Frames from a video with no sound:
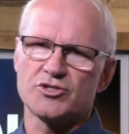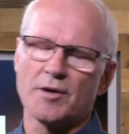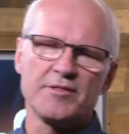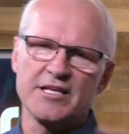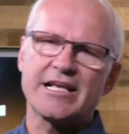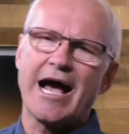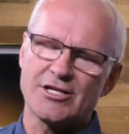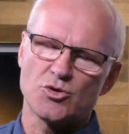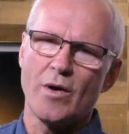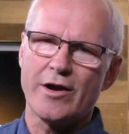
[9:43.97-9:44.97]
of these
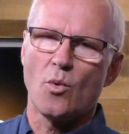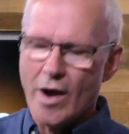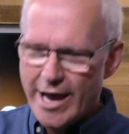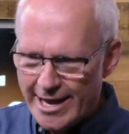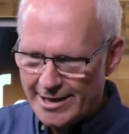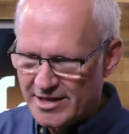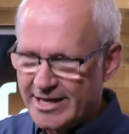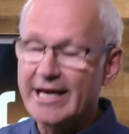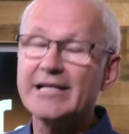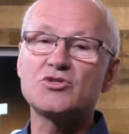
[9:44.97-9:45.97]
guys went away and the
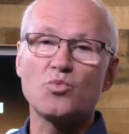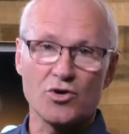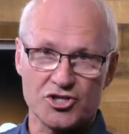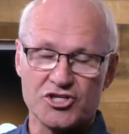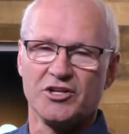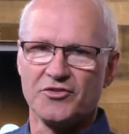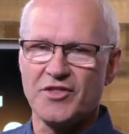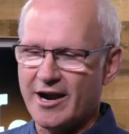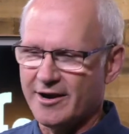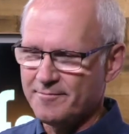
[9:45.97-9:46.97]
kids were still
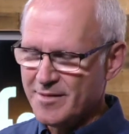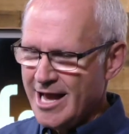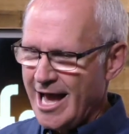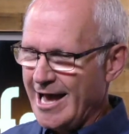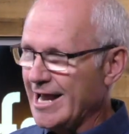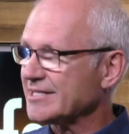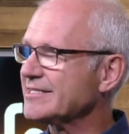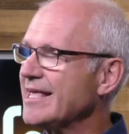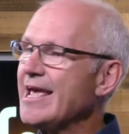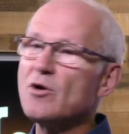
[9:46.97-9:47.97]
there. And as
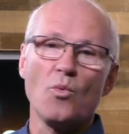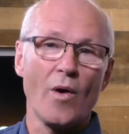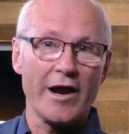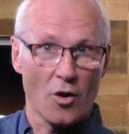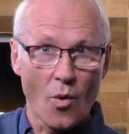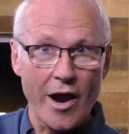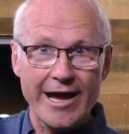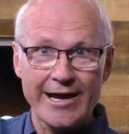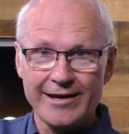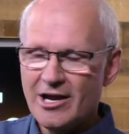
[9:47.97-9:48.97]
they went
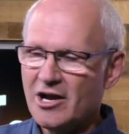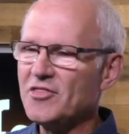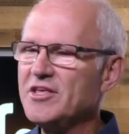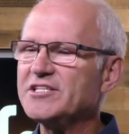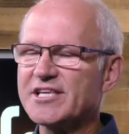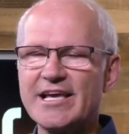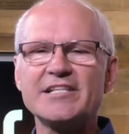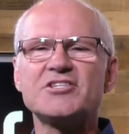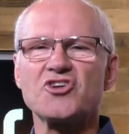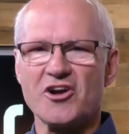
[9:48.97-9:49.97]
away, these
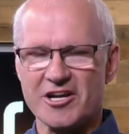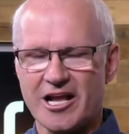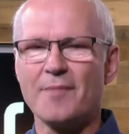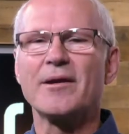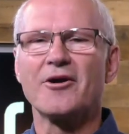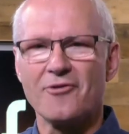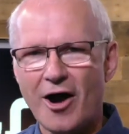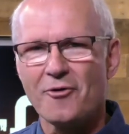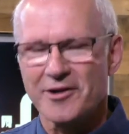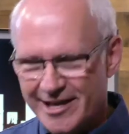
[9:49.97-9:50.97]
kids started coming
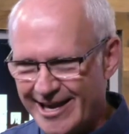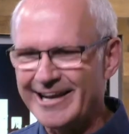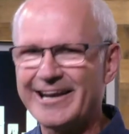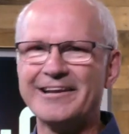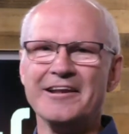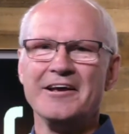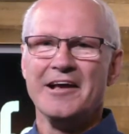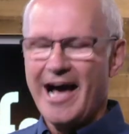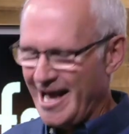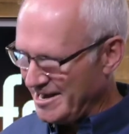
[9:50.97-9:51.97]
around again.
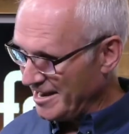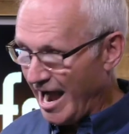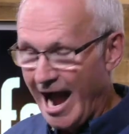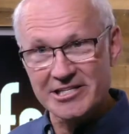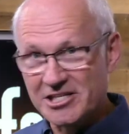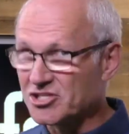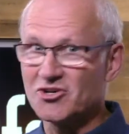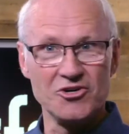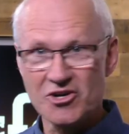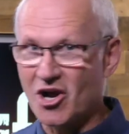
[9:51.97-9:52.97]
And I just
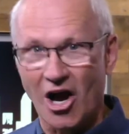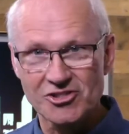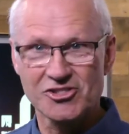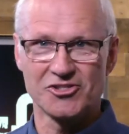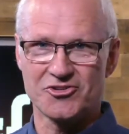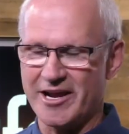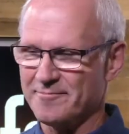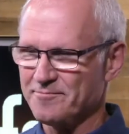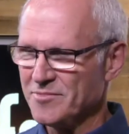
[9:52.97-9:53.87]
couldn't concentrate.